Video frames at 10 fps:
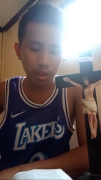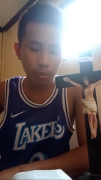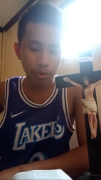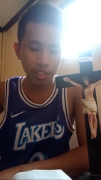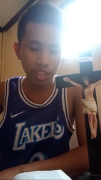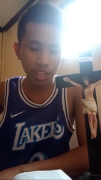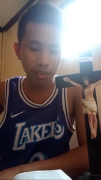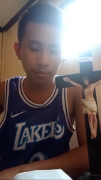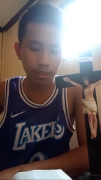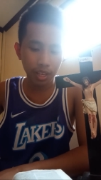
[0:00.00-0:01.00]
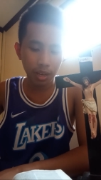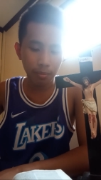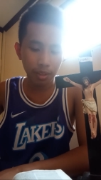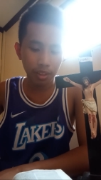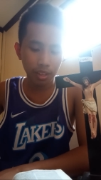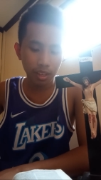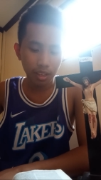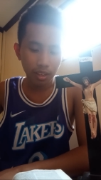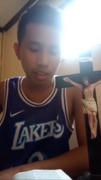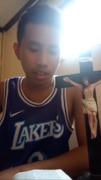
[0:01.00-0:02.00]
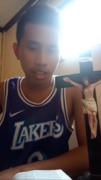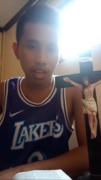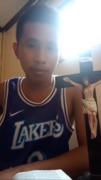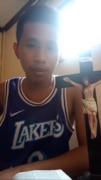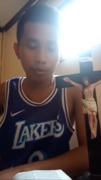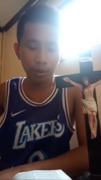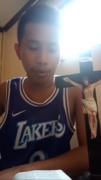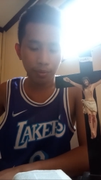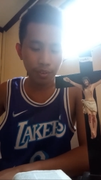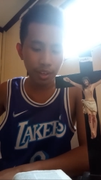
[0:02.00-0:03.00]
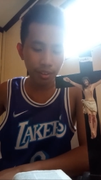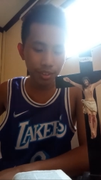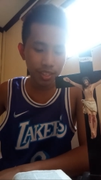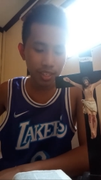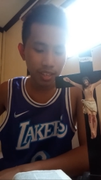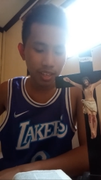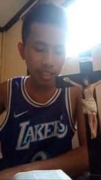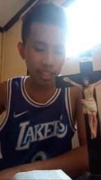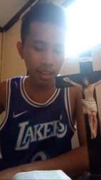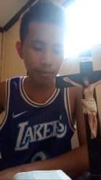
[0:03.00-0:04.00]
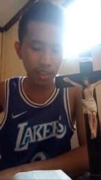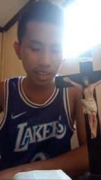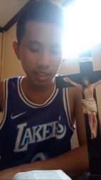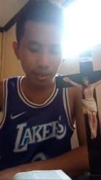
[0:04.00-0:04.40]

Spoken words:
When Jacob came in from the fields in the evening,